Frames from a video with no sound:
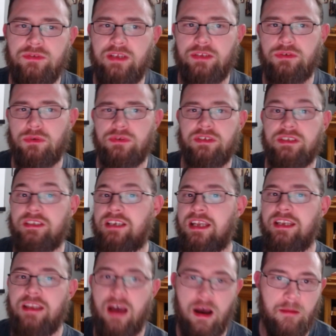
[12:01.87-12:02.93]
that choices
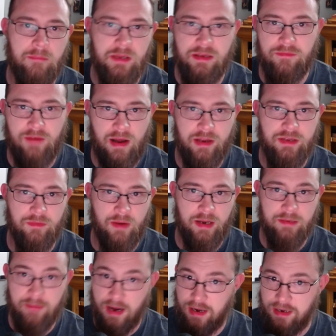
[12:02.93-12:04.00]
cannot be evaluated
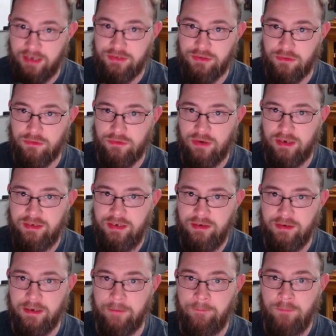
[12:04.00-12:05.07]
by an external
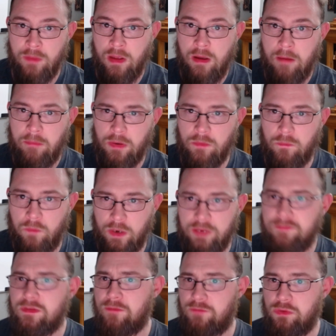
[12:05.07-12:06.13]
criterion, but what if
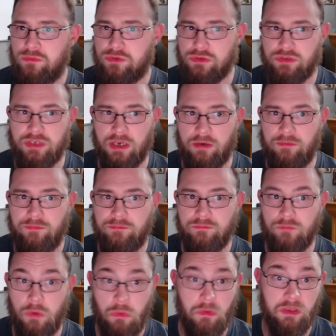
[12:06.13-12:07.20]
the future self,
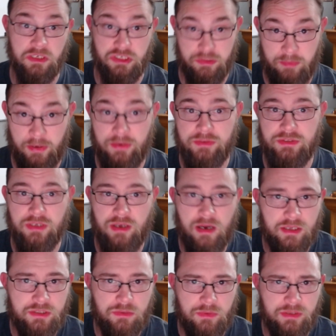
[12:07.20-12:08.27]
who will experience the
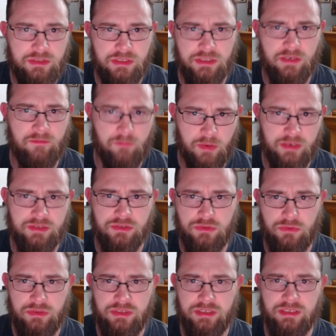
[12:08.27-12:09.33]
consequences of present
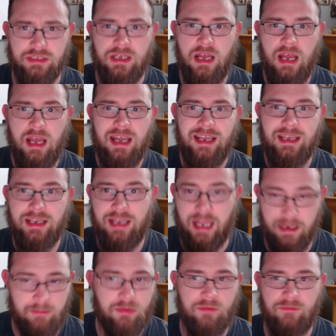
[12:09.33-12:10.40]
choices, can
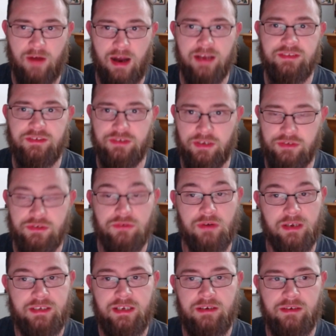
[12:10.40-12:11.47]
provide such a
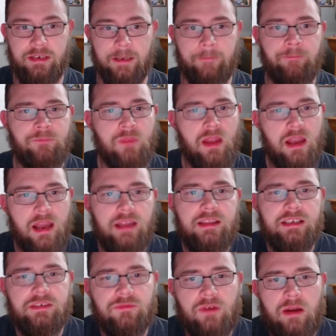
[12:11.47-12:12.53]
criterion? In
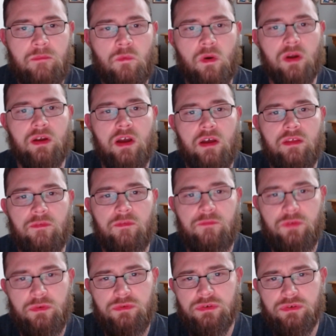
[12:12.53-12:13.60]
this framework, the
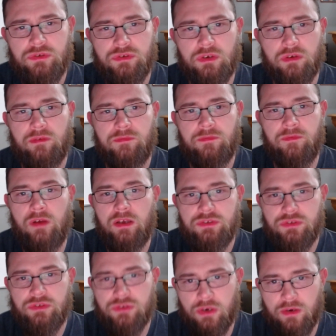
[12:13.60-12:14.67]
future self
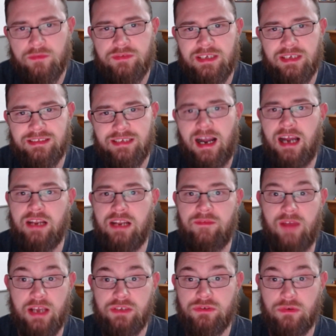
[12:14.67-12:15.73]
serves as a kind of
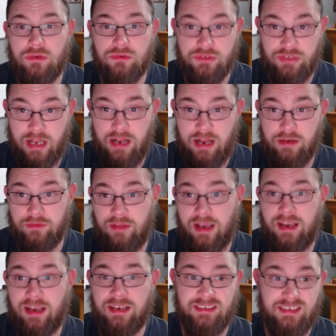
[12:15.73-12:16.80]
external standard that
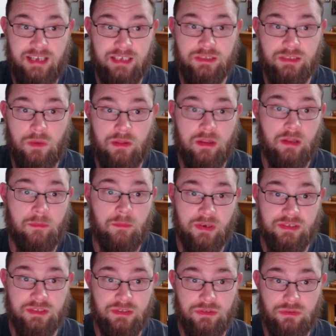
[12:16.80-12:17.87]
can assess whether the
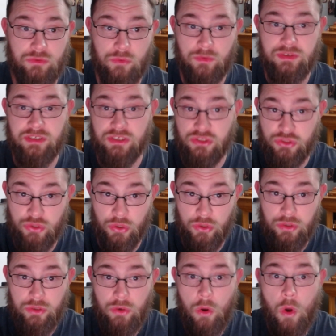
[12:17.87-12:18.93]
present choice is
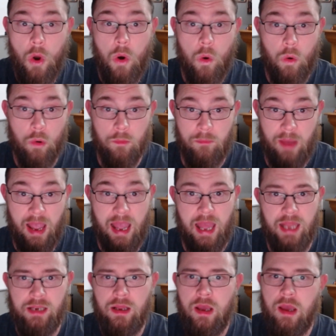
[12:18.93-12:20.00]
good or
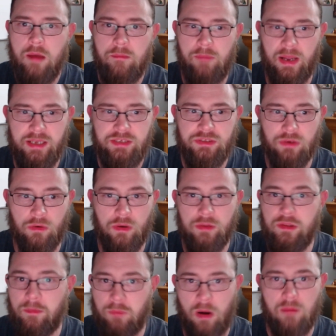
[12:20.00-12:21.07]
bad based on
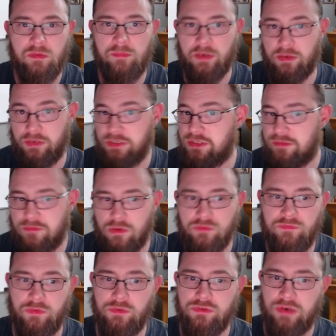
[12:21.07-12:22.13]
the probabilities of those
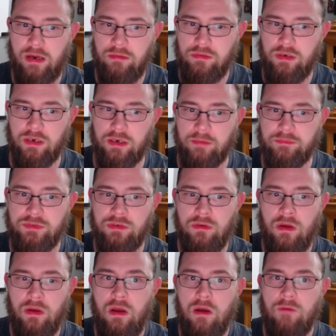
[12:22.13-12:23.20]
future outcomes.
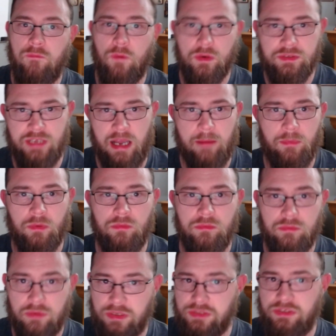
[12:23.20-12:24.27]
For example,
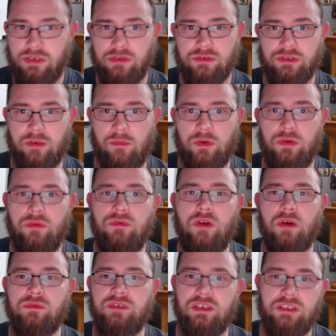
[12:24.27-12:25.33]
consider someone who
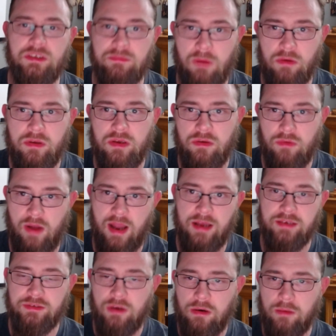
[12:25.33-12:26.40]
knows that smoking crack
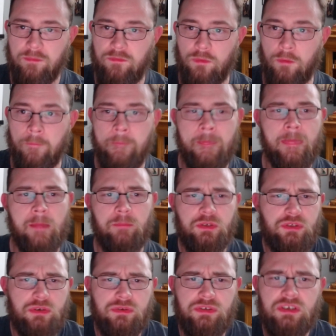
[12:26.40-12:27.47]
is harmful, but
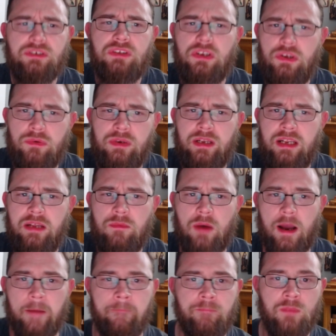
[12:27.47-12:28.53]
chooses to do it
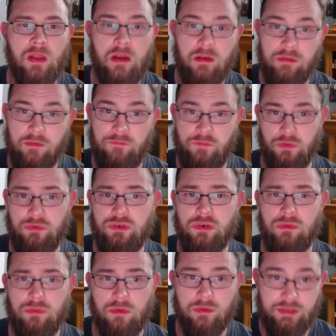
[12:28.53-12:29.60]
anyway. The
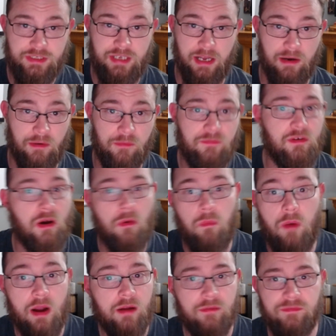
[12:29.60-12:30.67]
future self,
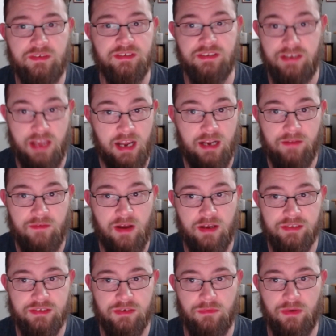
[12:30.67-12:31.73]
aware of this negative
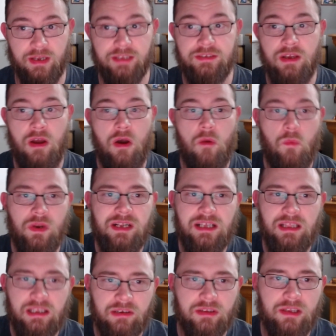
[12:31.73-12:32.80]
consequence, would
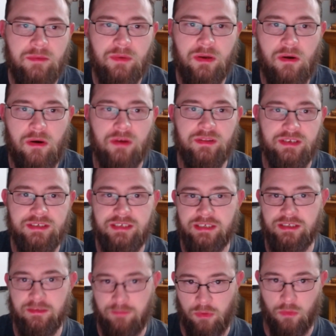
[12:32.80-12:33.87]
clearly regard this as
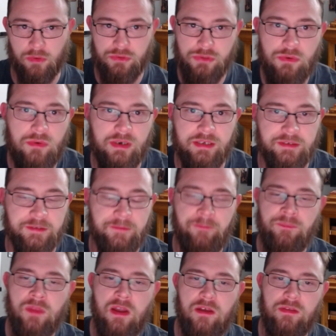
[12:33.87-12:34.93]
a poor choice.
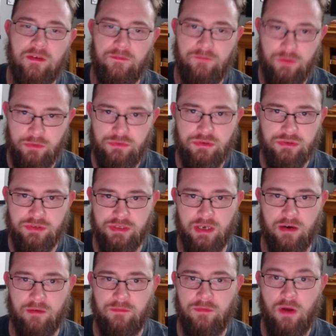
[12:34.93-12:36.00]
The future
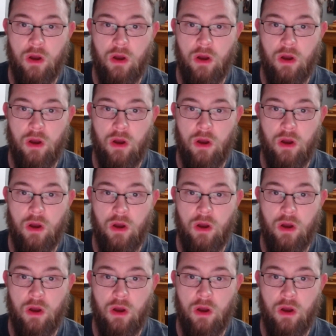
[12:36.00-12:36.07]
self